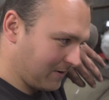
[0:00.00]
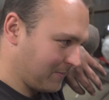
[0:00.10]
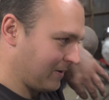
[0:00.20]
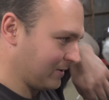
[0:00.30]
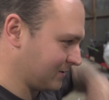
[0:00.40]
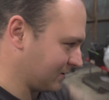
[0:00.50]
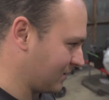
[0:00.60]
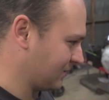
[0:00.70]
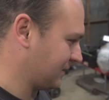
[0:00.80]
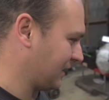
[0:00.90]
amount this
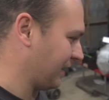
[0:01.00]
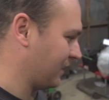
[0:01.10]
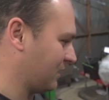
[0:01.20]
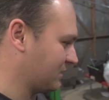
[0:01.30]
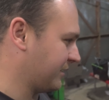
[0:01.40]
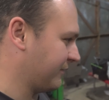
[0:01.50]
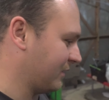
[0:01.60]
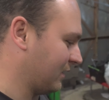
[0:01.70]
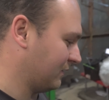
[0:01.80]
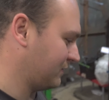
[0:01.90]
car's done in the last year and a half.